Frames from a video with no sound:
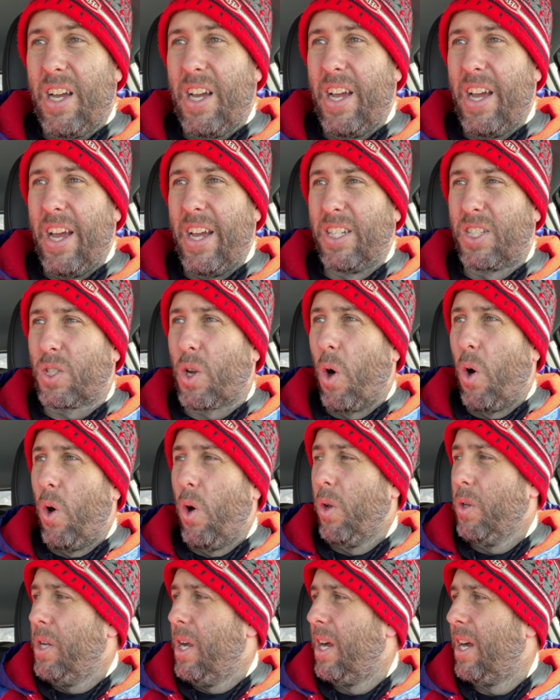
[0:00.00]
It's
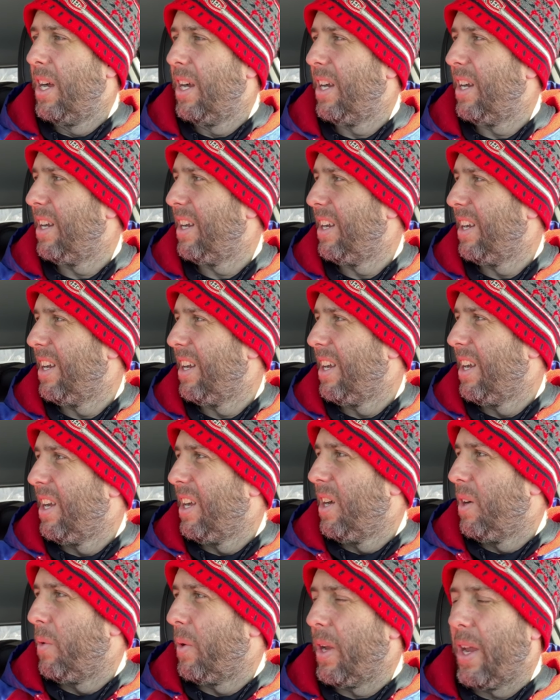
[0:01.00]
cold.
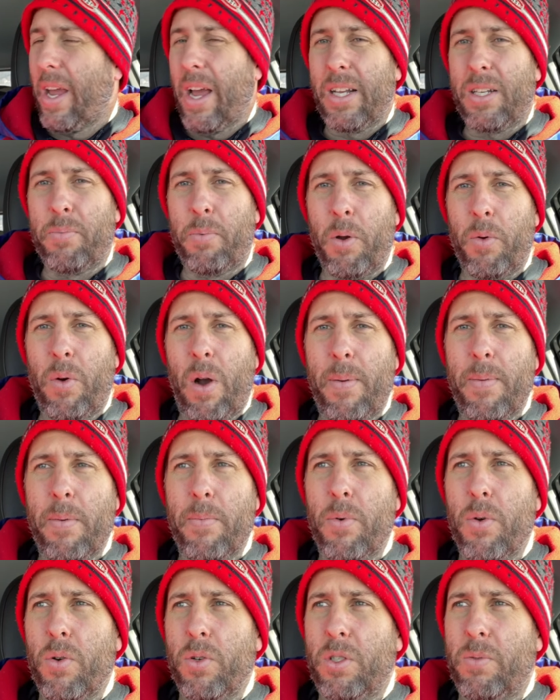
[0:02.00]
We had to put rubber
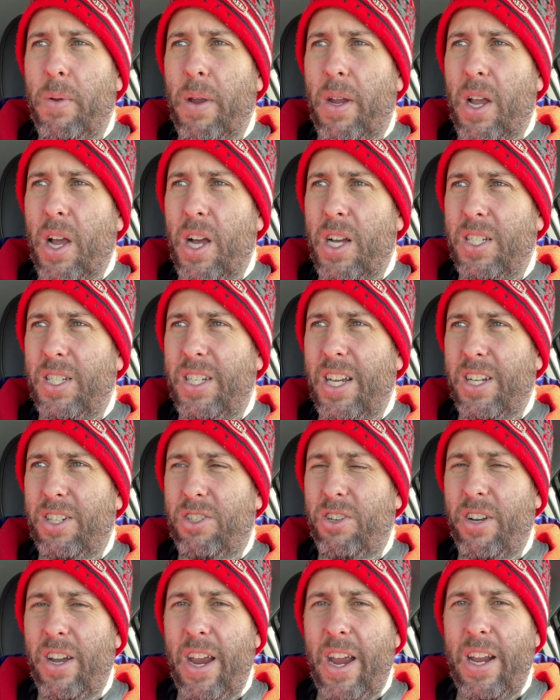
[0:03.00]
boots because
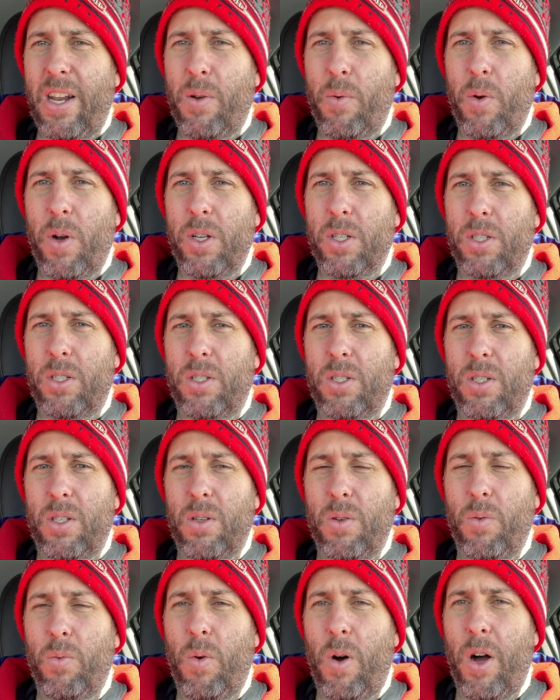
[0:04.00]
yesterday there was
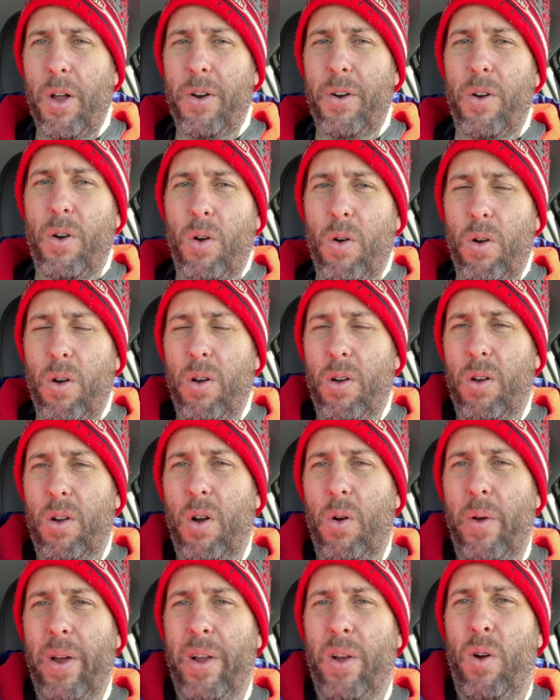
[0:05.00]
water
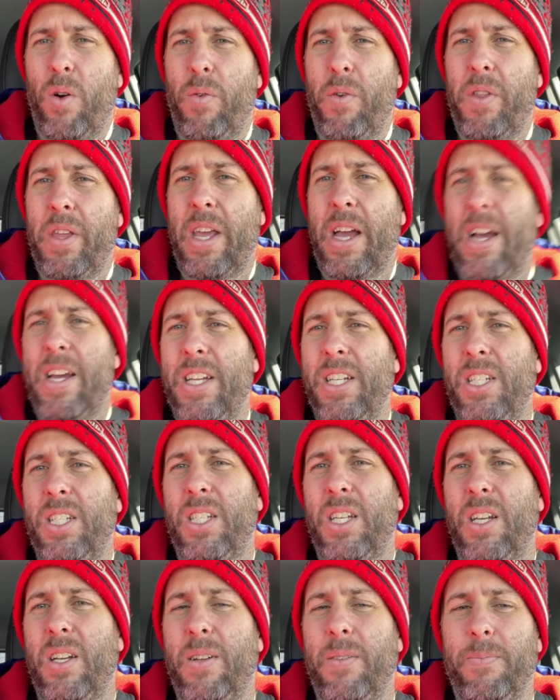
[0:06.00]
going over the ice.
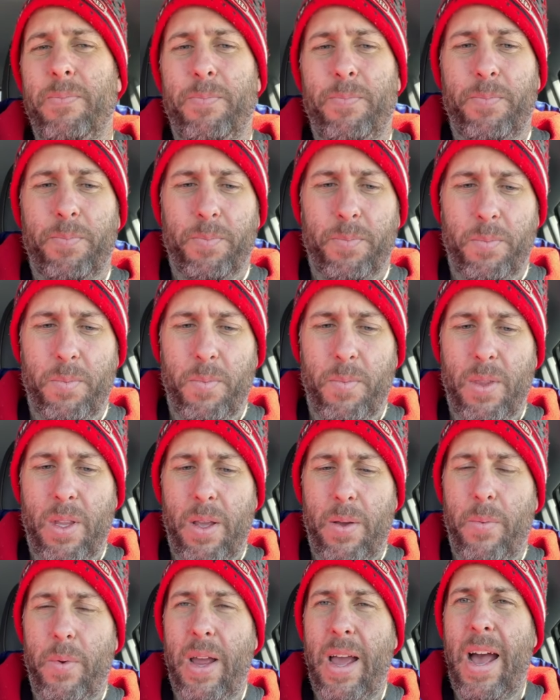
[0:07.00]

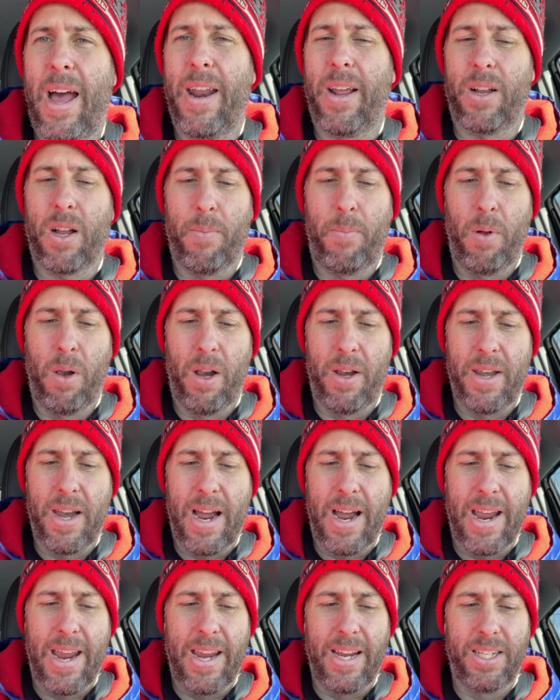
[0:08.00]
We had a couple of
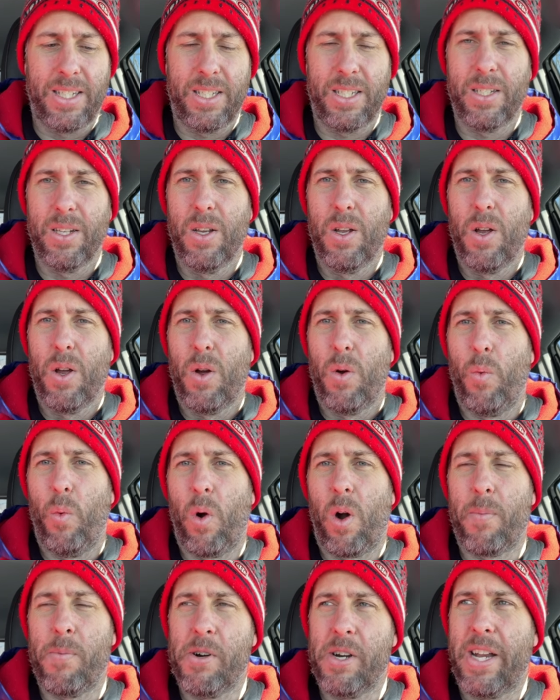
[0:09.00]
nice
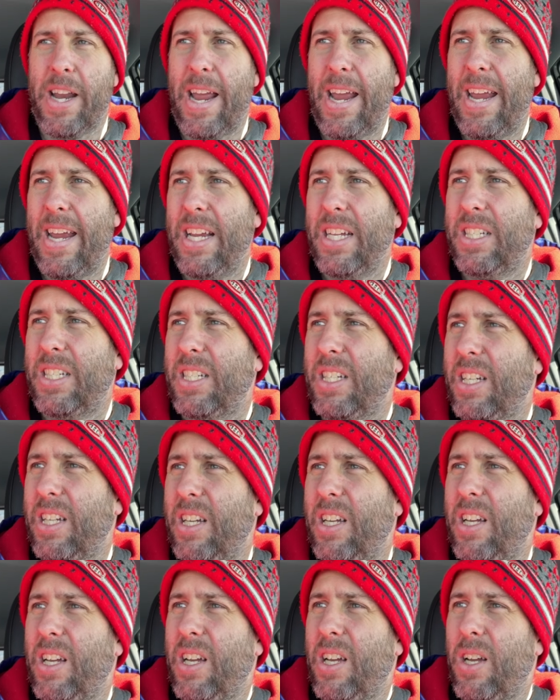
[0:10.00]
warmer days,
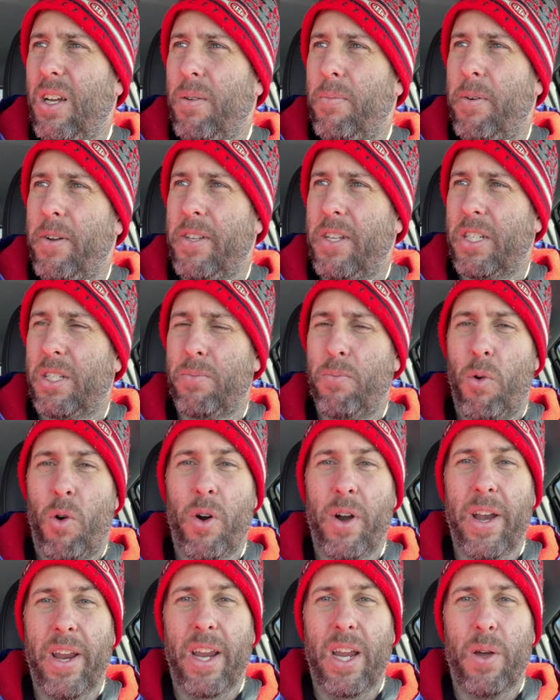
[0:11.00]
but this
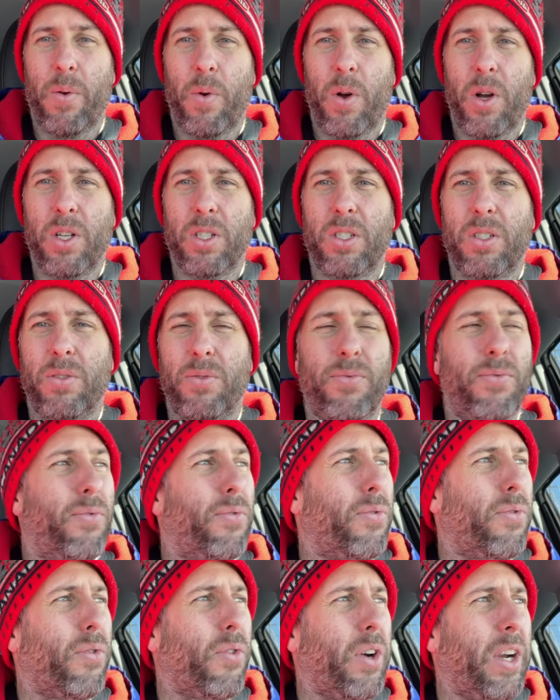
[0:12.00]
morning it was
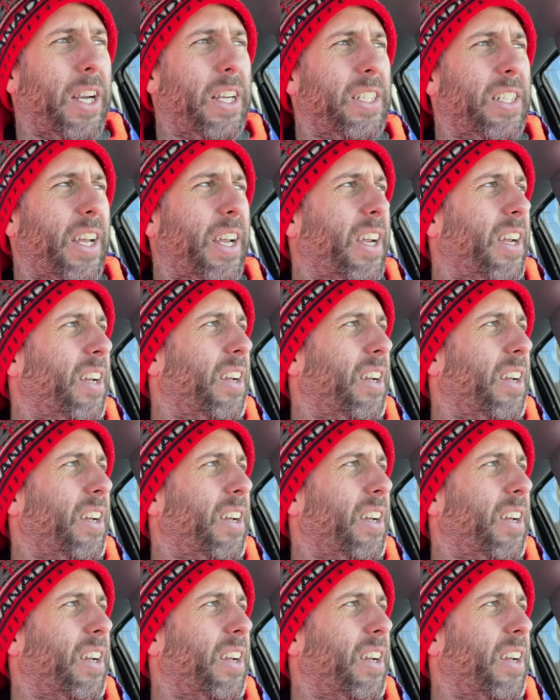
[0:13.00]
freezing.